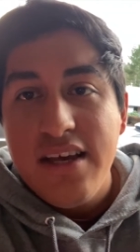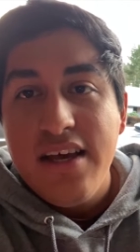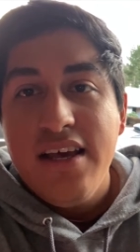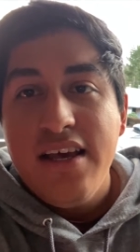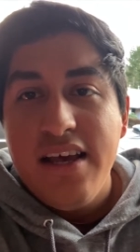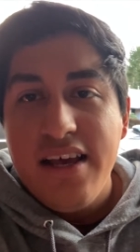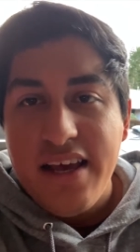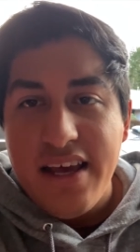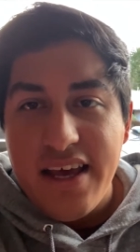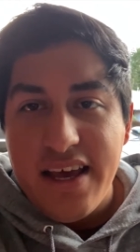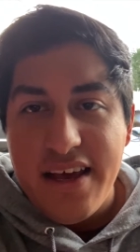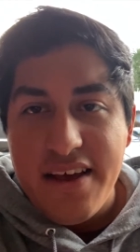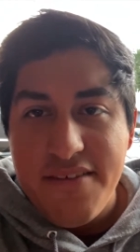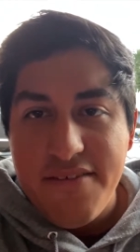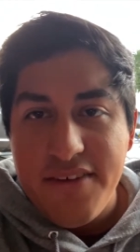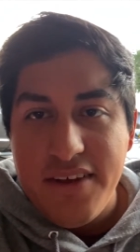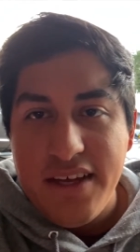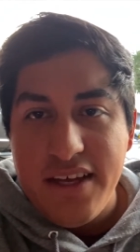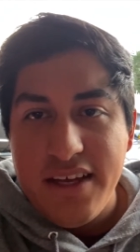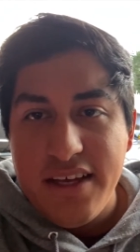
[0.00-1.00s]
I have
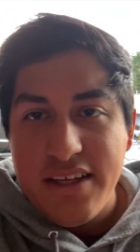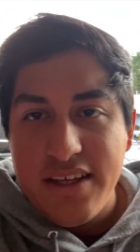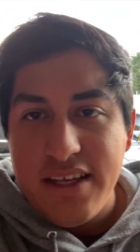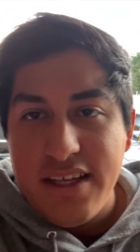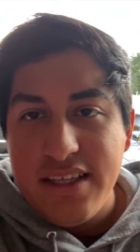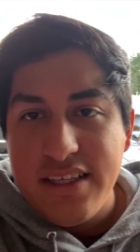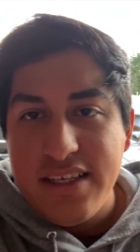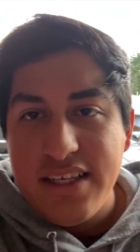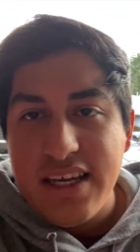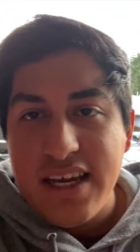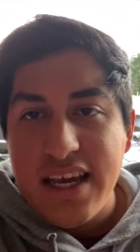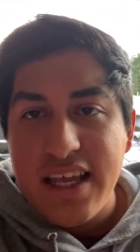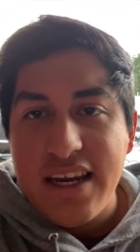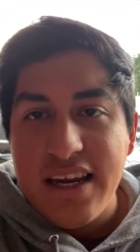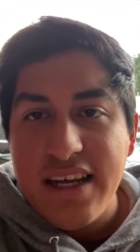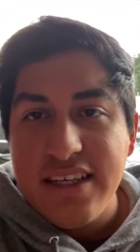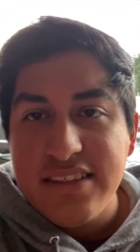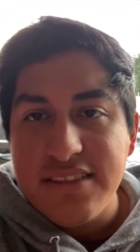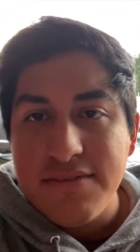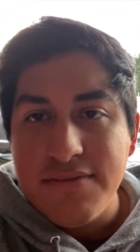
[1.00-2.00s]
LED
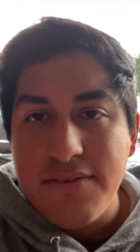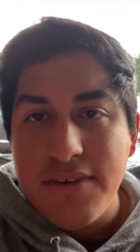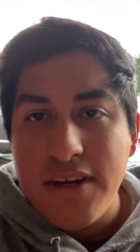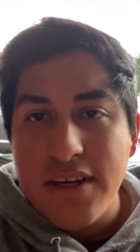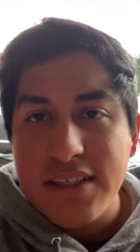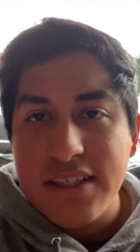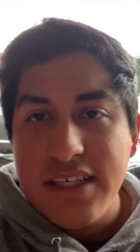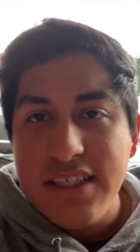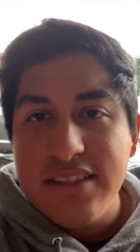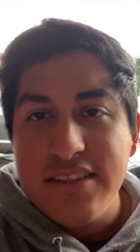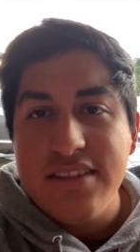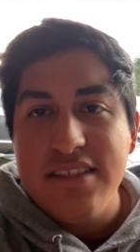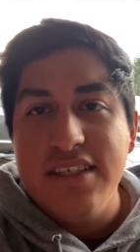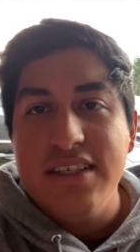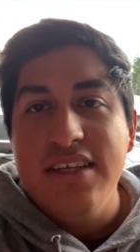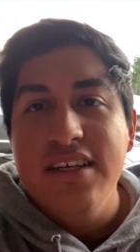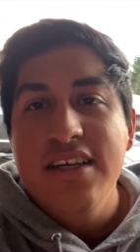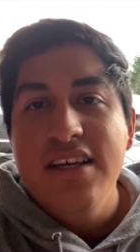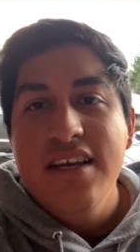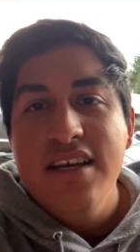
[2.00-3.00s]
headlights and fog lights,
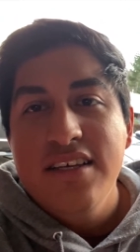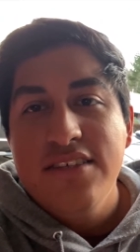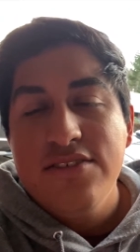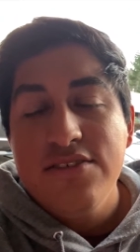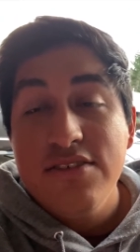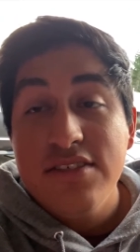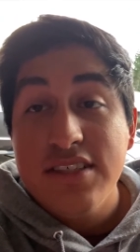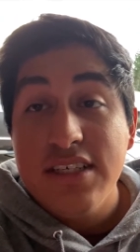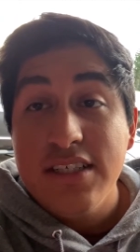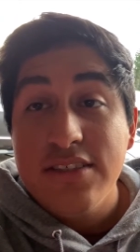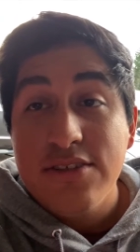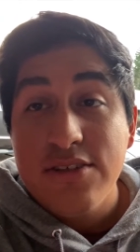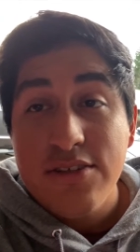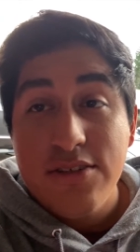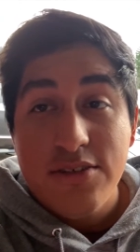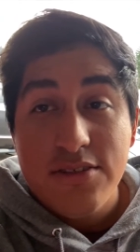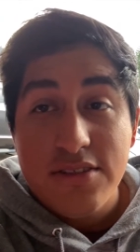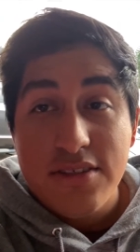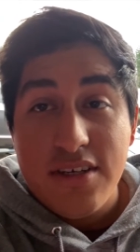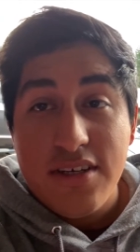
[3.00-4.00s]
and as soon as I turn
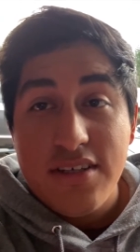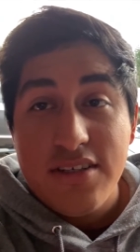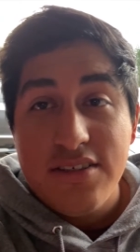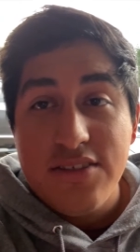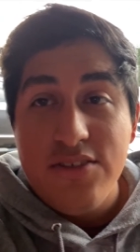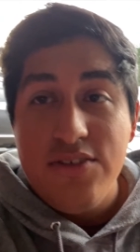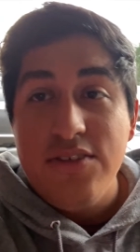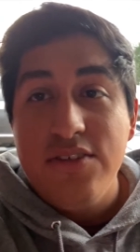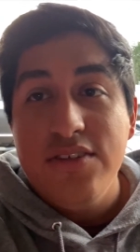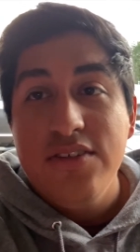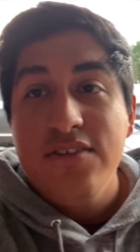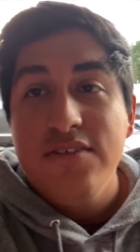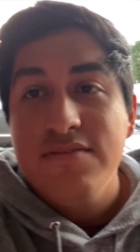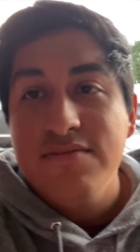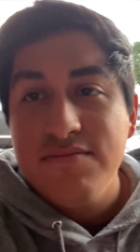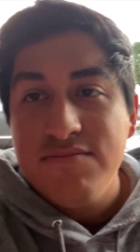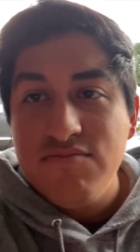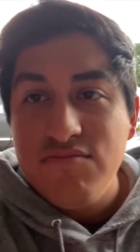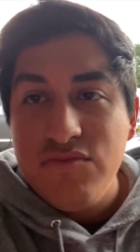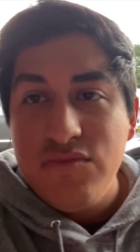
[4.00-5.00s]
those on,
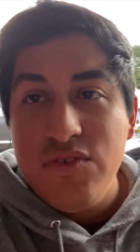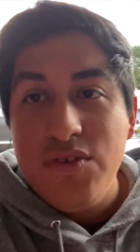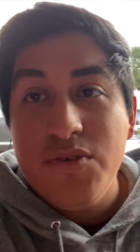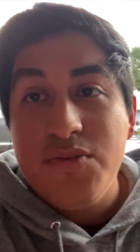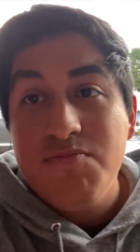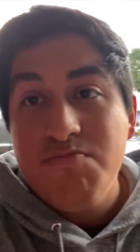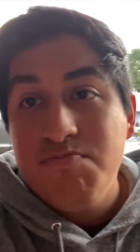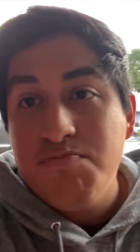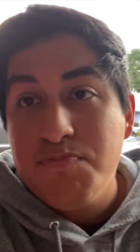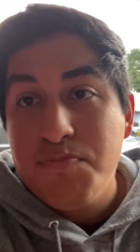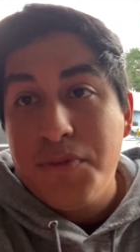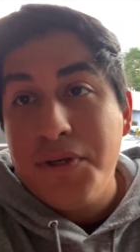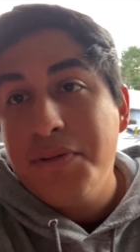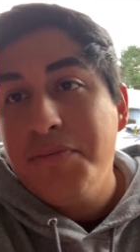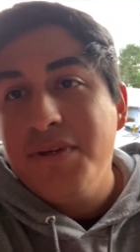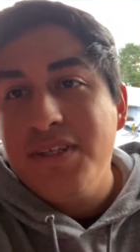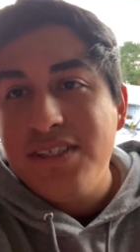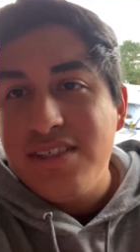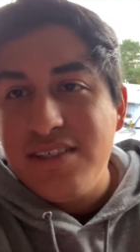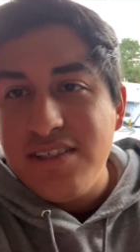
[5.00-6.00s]
you pretty
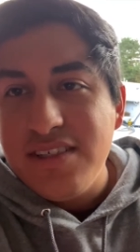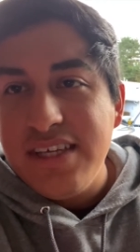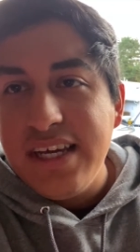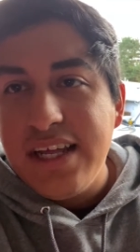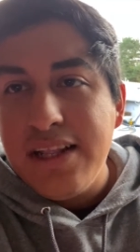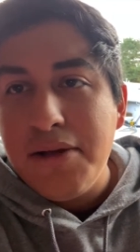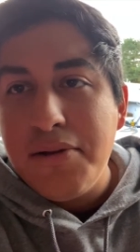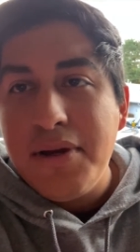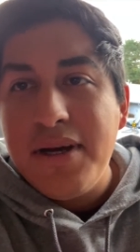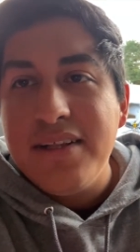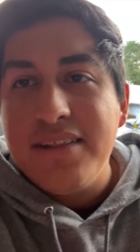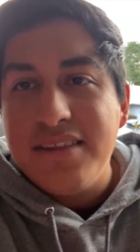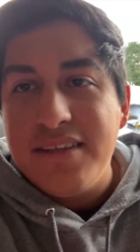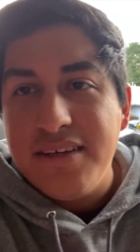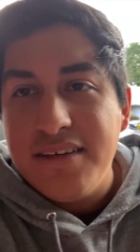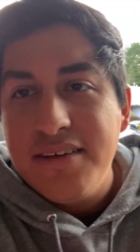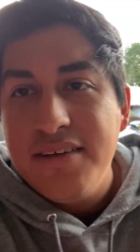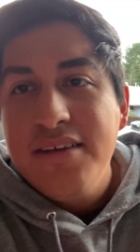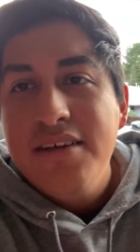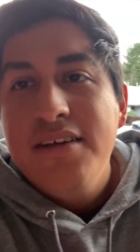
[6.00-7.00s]
much yellow out
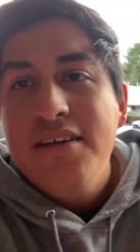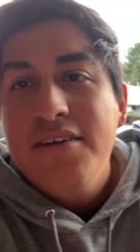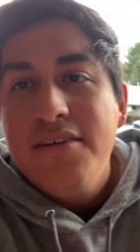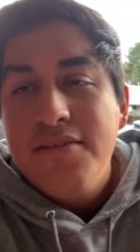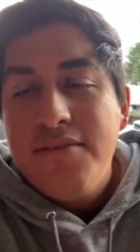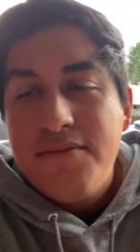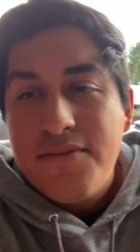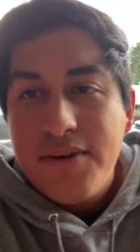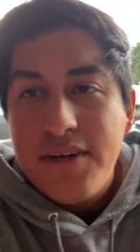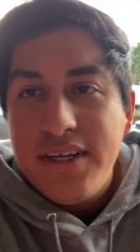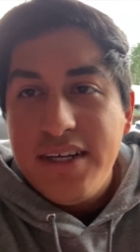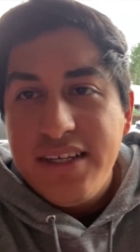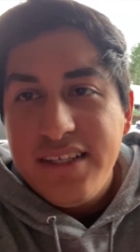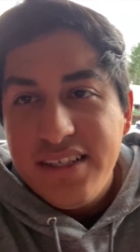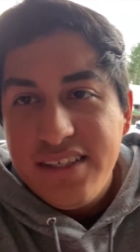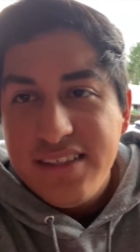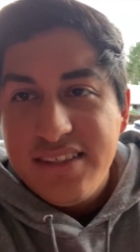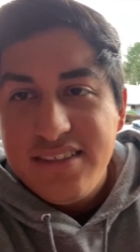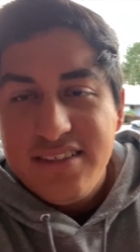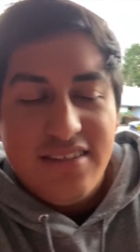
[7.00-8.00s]
the front,
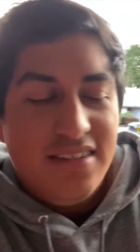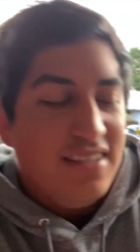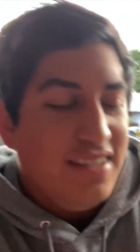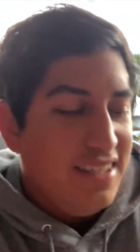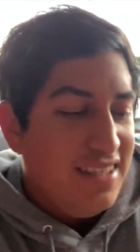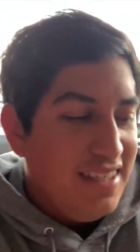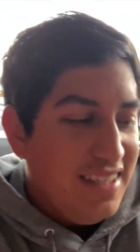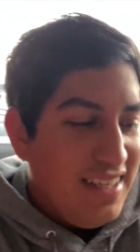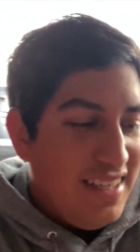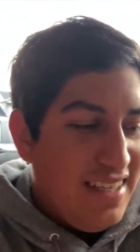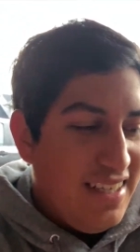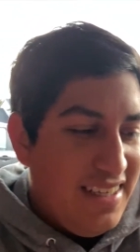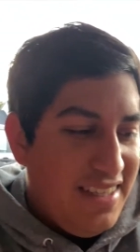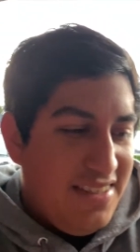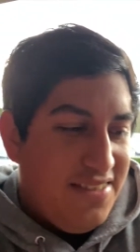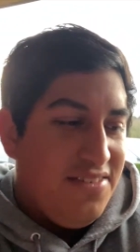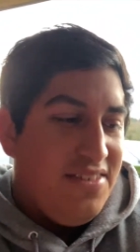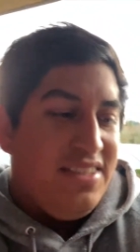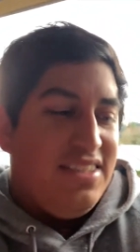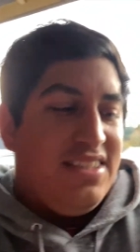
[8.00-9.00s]

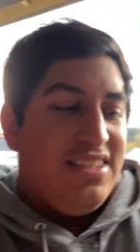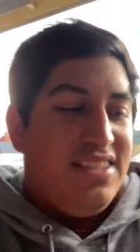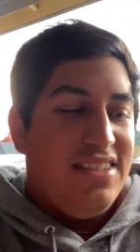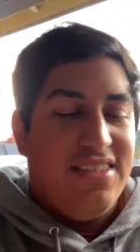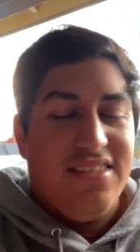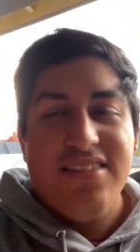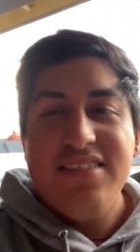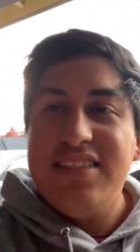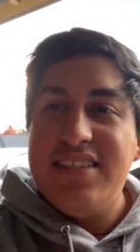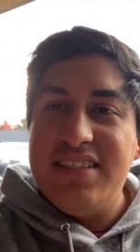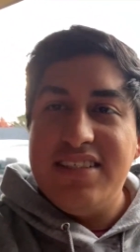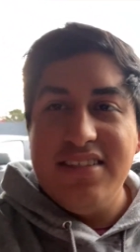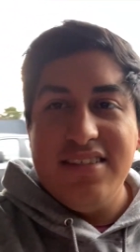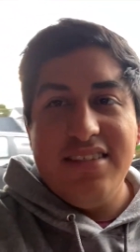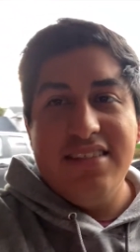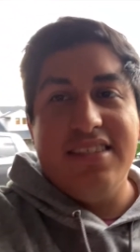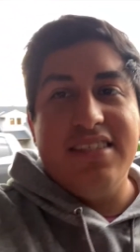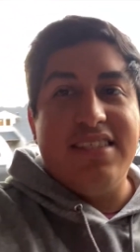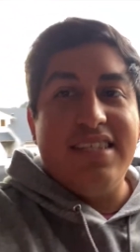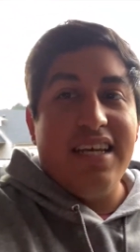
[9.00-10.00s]
which
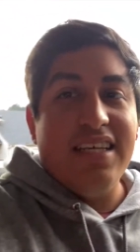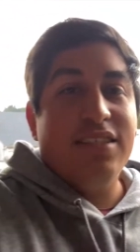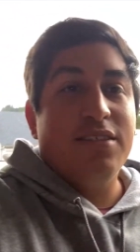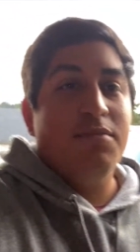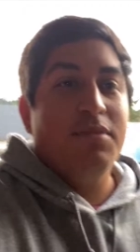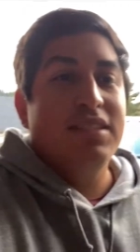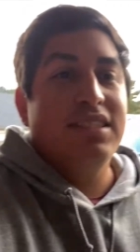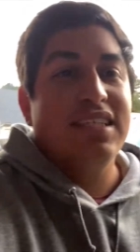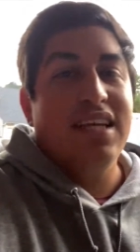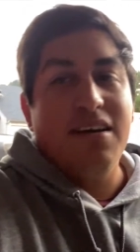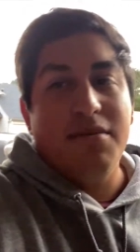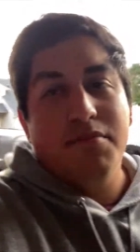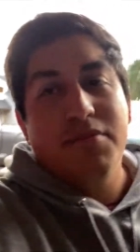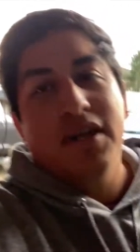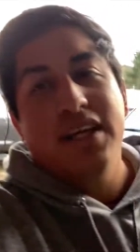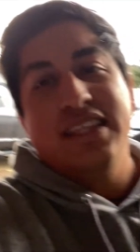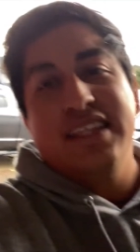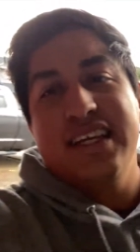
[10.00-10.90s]
is a testament to how bright they